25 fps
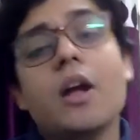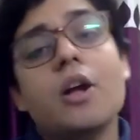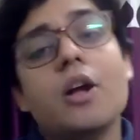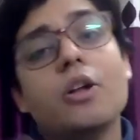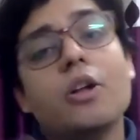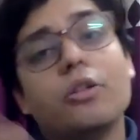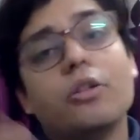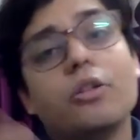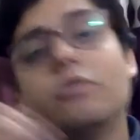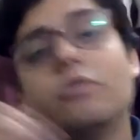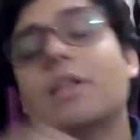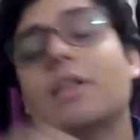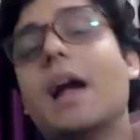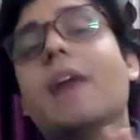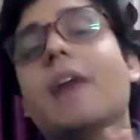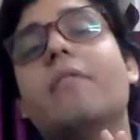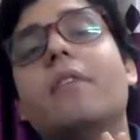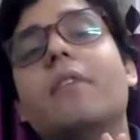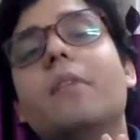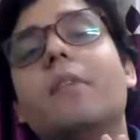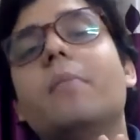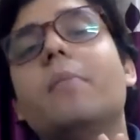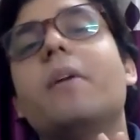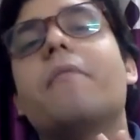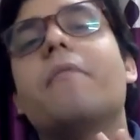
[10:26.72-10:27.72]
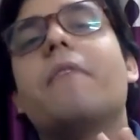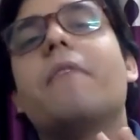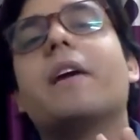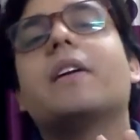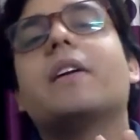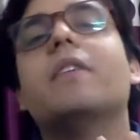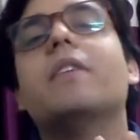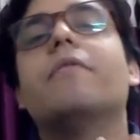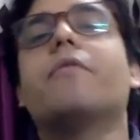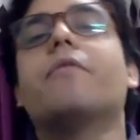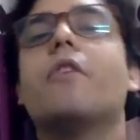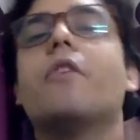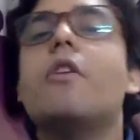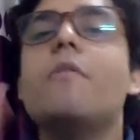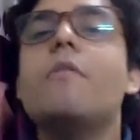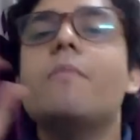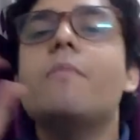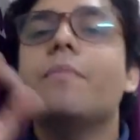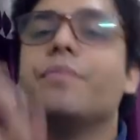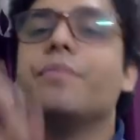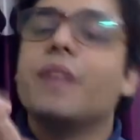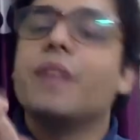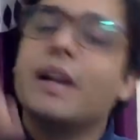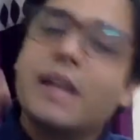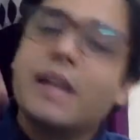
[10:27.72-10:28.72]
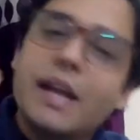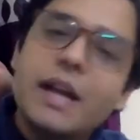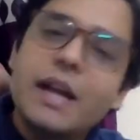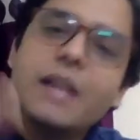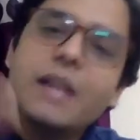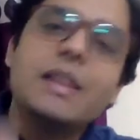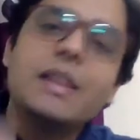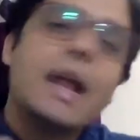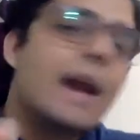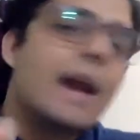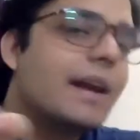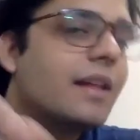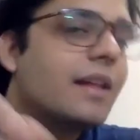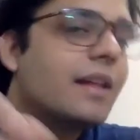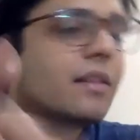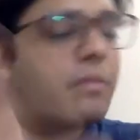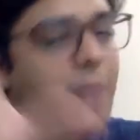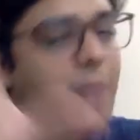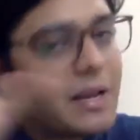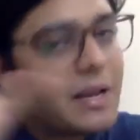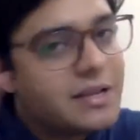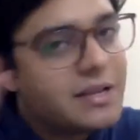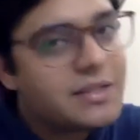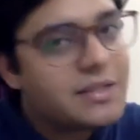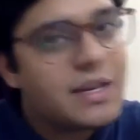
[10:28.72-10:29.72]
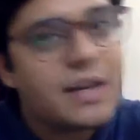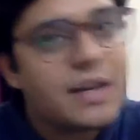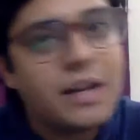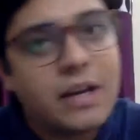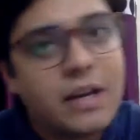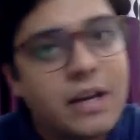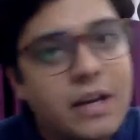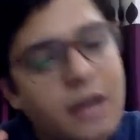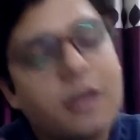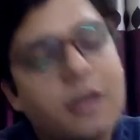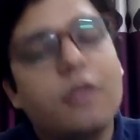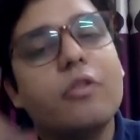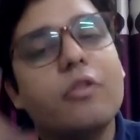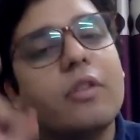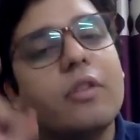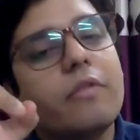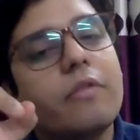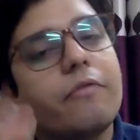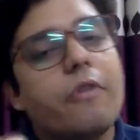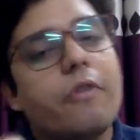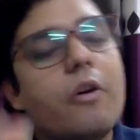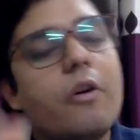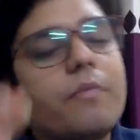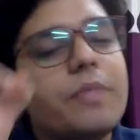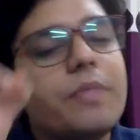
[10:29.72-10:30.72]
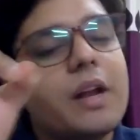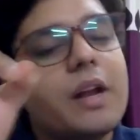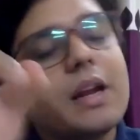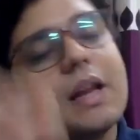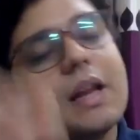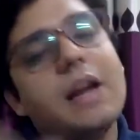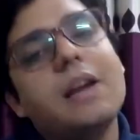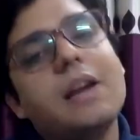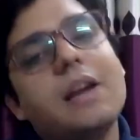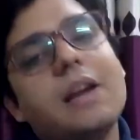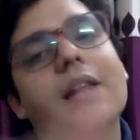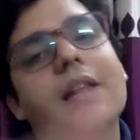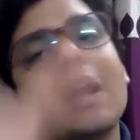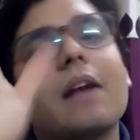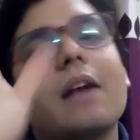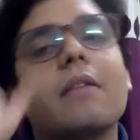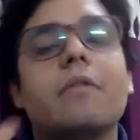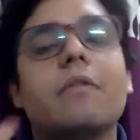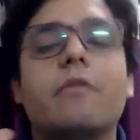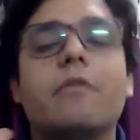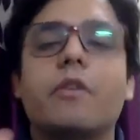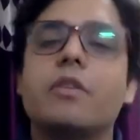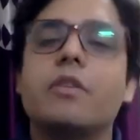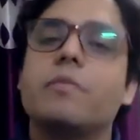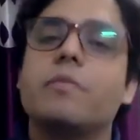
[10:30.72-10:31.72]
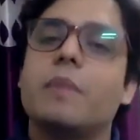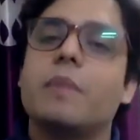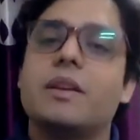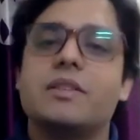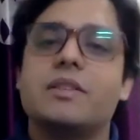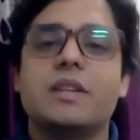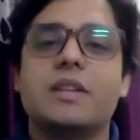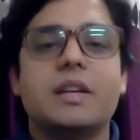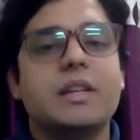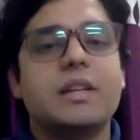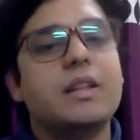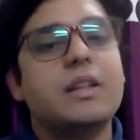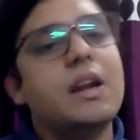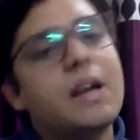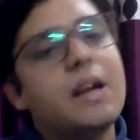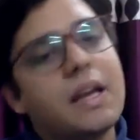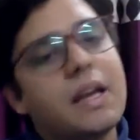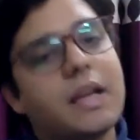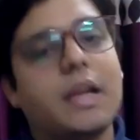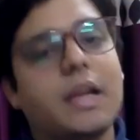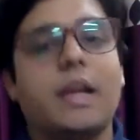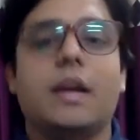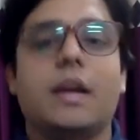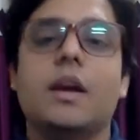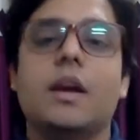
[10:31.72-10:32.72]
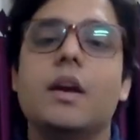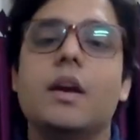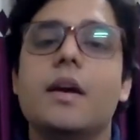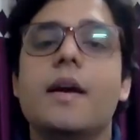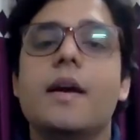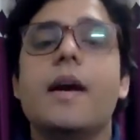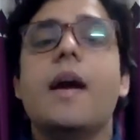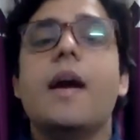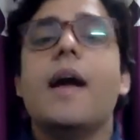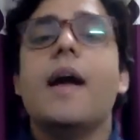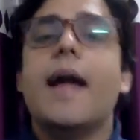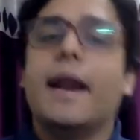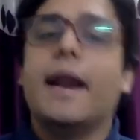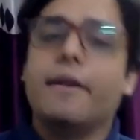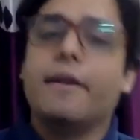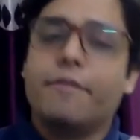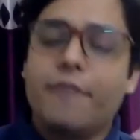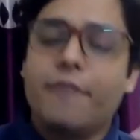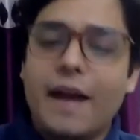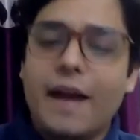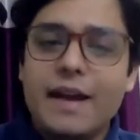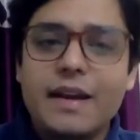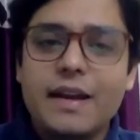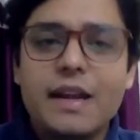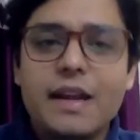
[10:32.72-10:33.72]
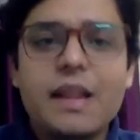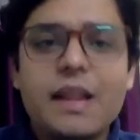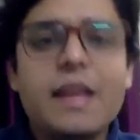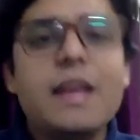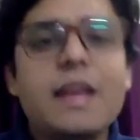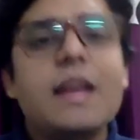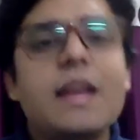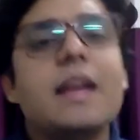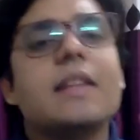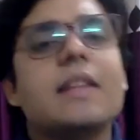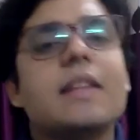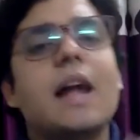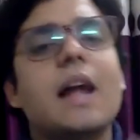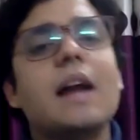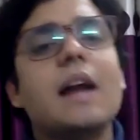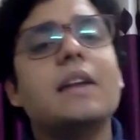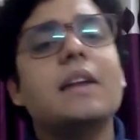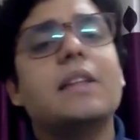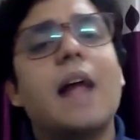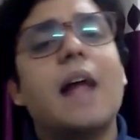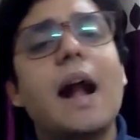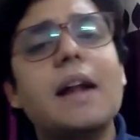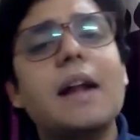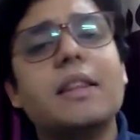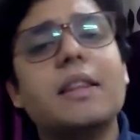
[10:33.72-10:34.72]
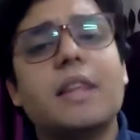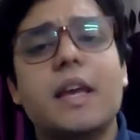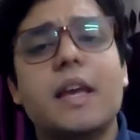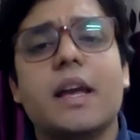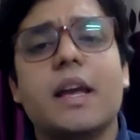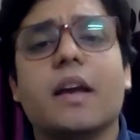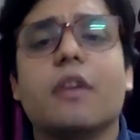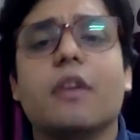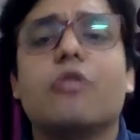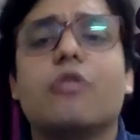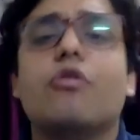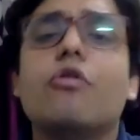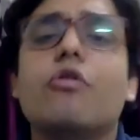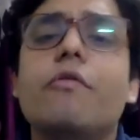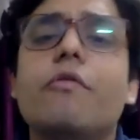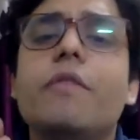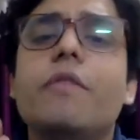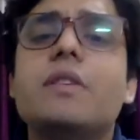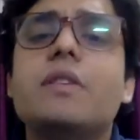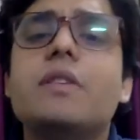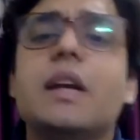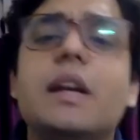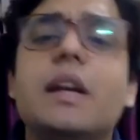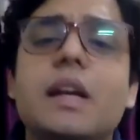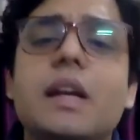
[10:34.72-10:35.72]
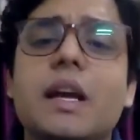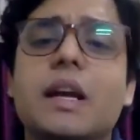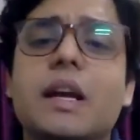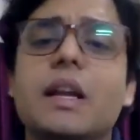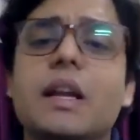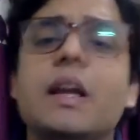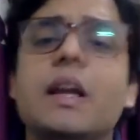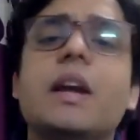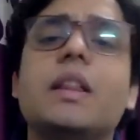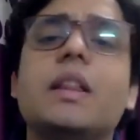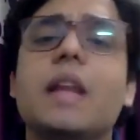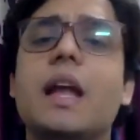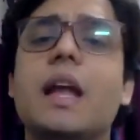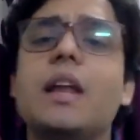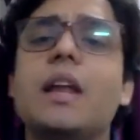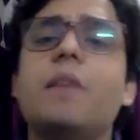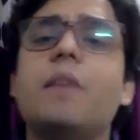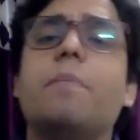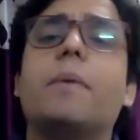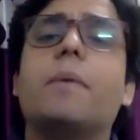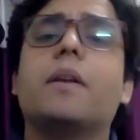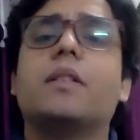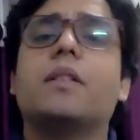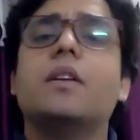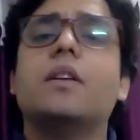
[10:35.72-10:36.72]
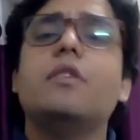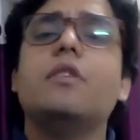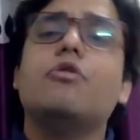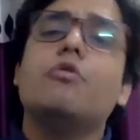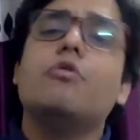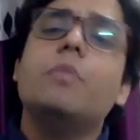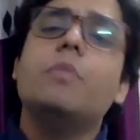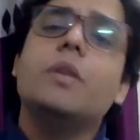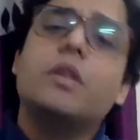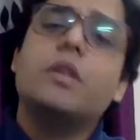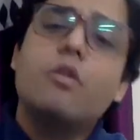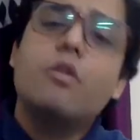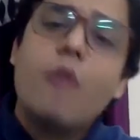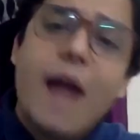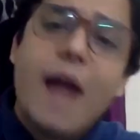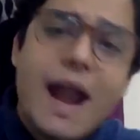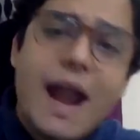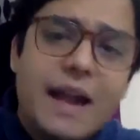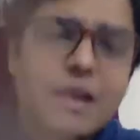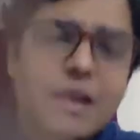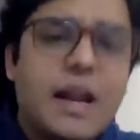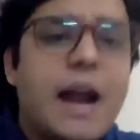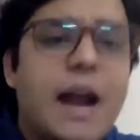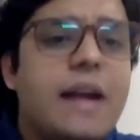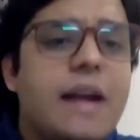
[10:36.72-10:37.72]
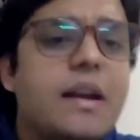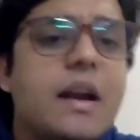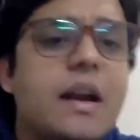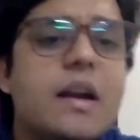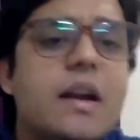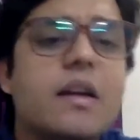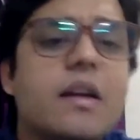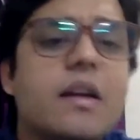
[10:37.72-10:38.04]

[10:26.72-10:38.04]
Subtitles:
So that will be effective from the date that is mentioned, conclusive from the date that was mentioned in the decree. And finally, that thing to which it declares any person to be so entitled